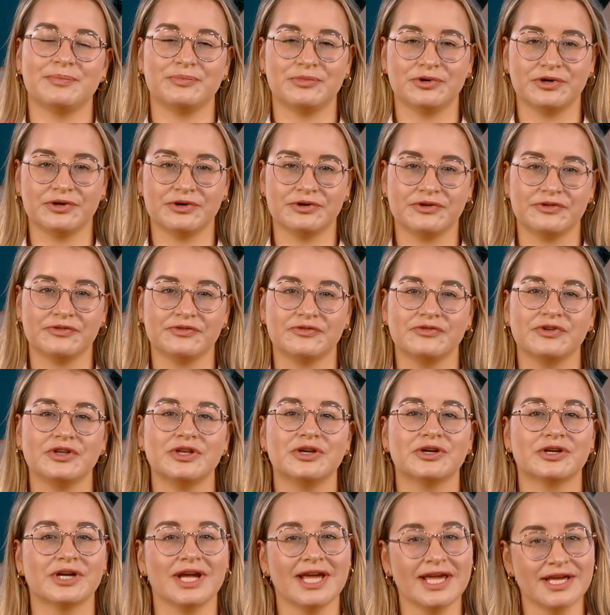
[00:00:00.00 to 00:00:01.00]
both
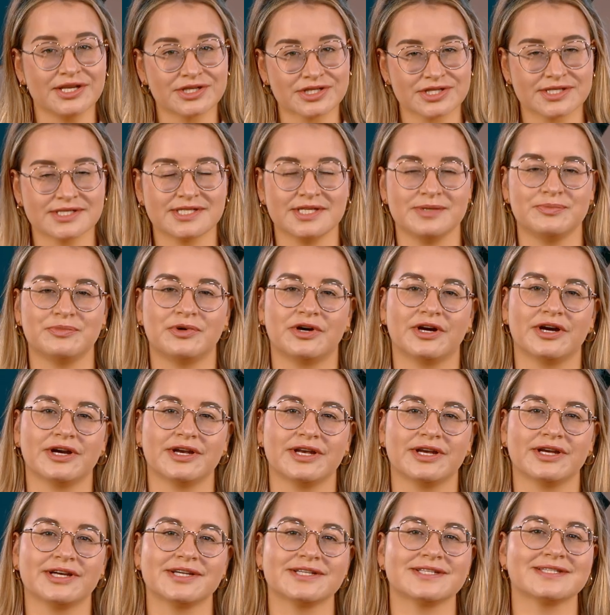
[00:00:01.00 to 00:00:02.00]
your agency
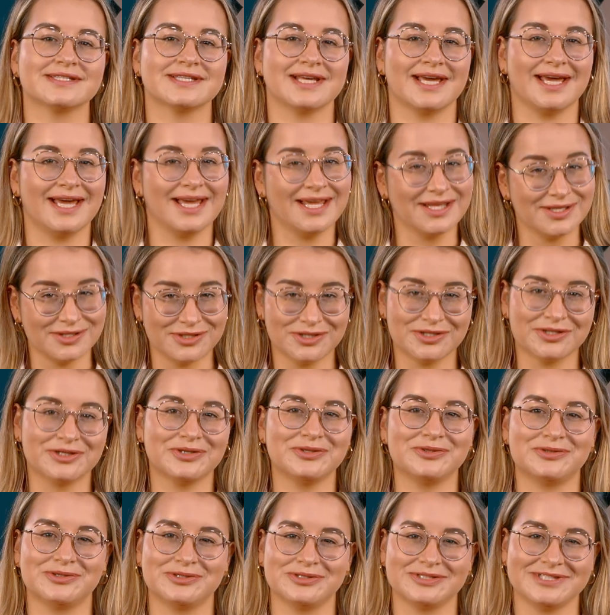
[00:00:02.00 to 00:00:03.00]
partners and your
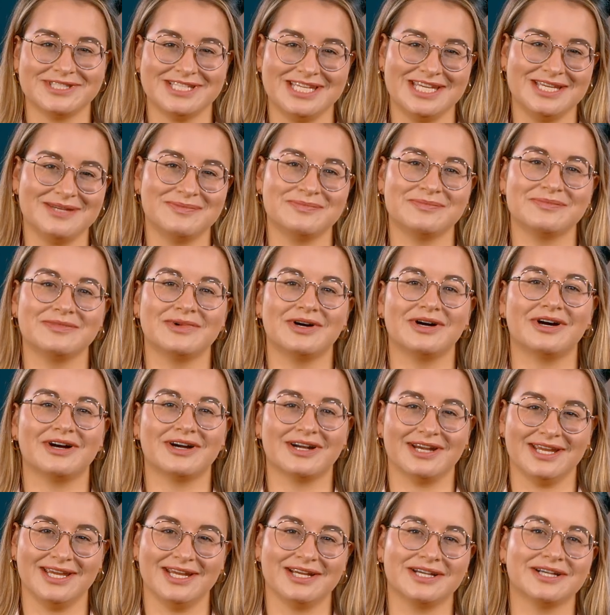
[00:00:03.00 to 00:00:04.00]
Google team are
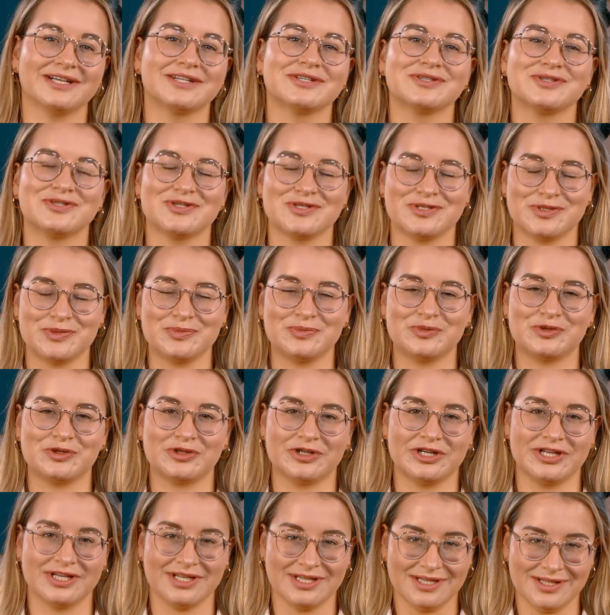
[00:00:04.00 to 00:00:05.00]
here to
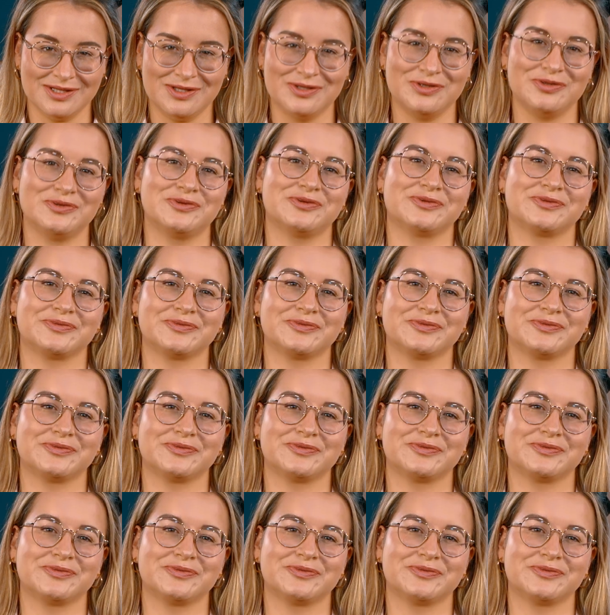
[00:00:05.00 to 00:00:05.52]
support you.